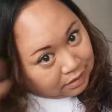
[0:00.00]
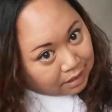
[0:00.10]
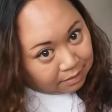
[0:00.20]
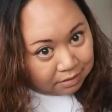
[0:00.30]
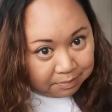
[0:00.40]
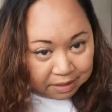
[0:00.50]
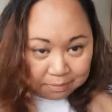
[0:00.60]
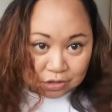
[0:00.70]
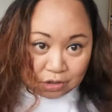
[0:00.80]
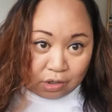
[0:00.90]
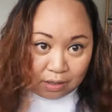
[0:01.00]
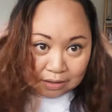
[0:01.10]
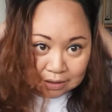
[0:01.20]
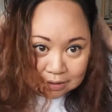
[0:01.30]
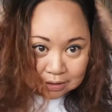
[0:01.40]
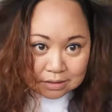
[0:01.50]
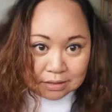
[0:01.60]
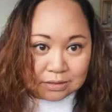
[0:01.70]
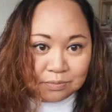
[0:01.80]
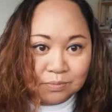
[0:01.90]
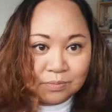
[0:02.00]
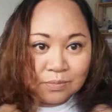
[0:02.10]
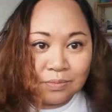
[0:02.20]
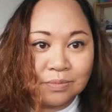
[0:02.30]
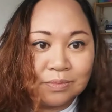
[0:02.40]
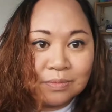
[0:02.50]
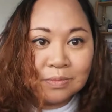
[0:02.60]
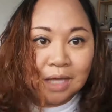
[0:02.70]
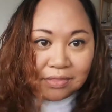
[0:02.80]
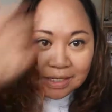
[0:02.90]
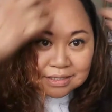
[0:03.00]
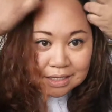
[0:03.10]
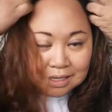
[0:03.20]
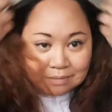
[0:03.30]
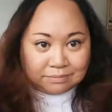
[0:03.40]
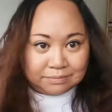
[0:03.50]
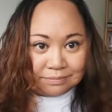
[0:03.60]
I'm going to be able to go out like this. And that's it.